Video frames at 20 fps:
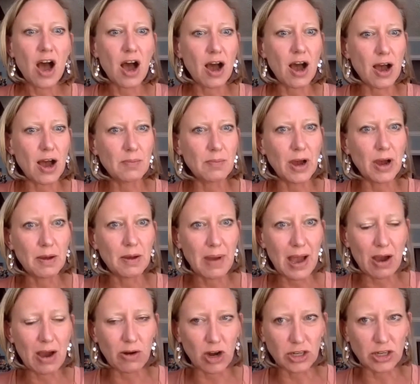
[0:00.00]

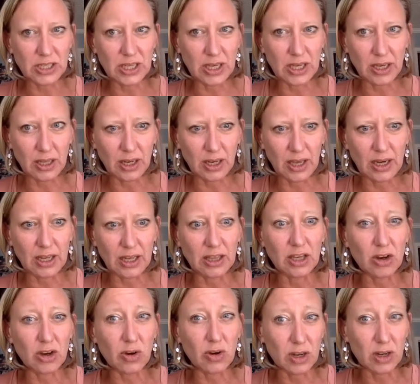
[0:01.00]
about articulating
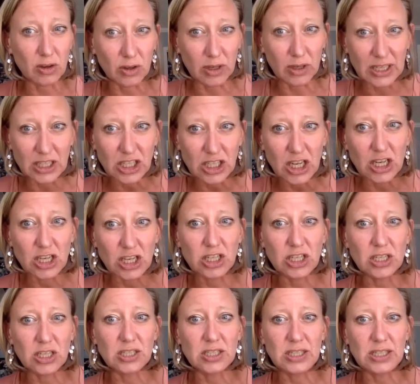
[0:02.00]
the critical
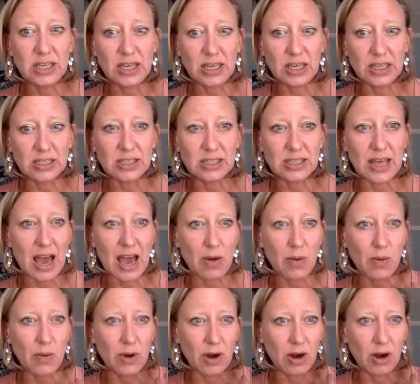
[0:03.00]
contingencies
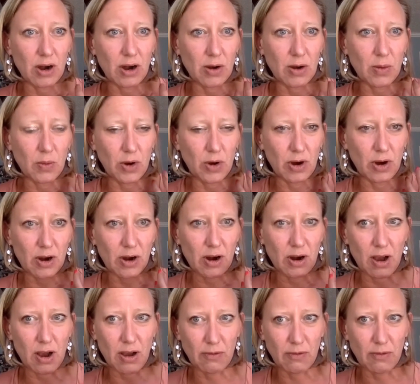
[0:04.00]
that were